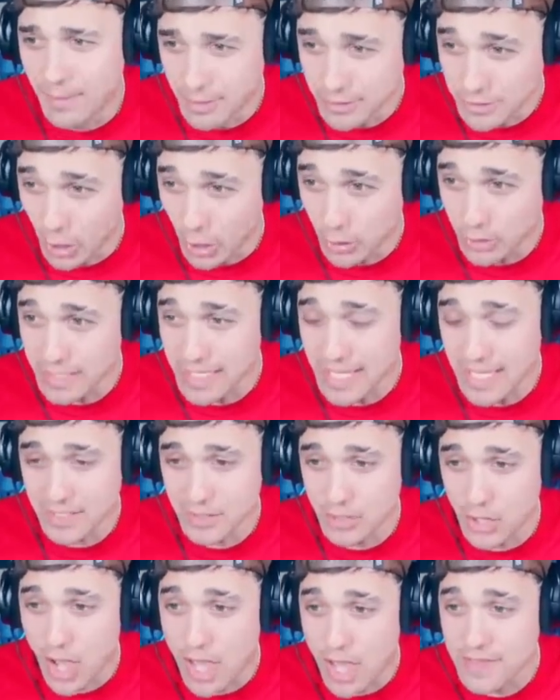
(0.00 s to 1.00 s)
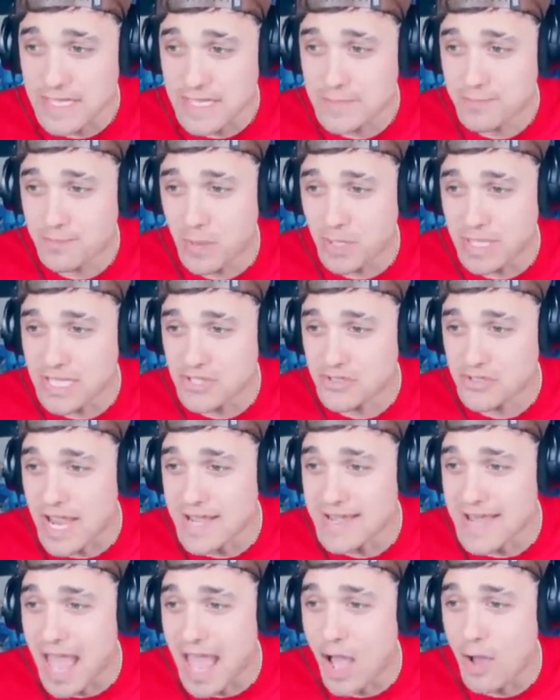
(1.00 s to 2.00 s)
I'm gonna totally ignore these bullies
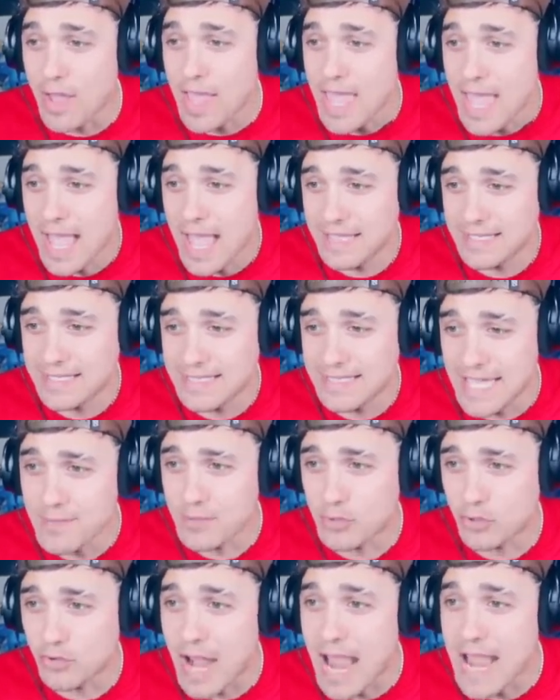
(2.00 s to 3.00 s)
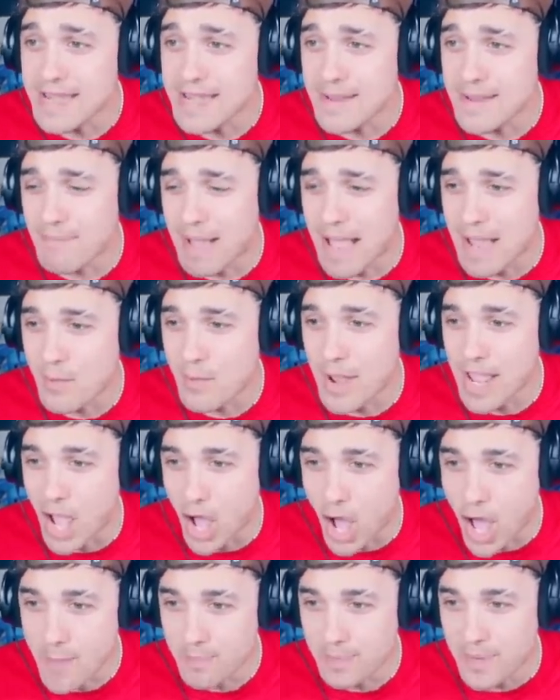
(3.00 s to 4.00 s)
right now and keep grinding my
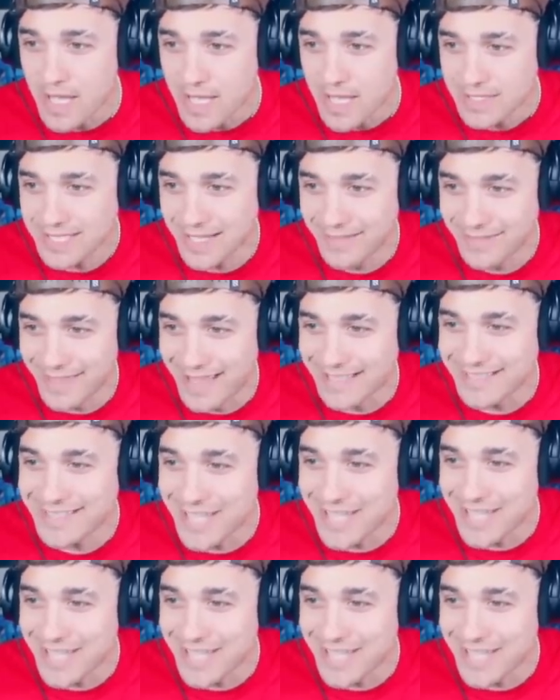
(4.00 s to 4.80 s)
way up to the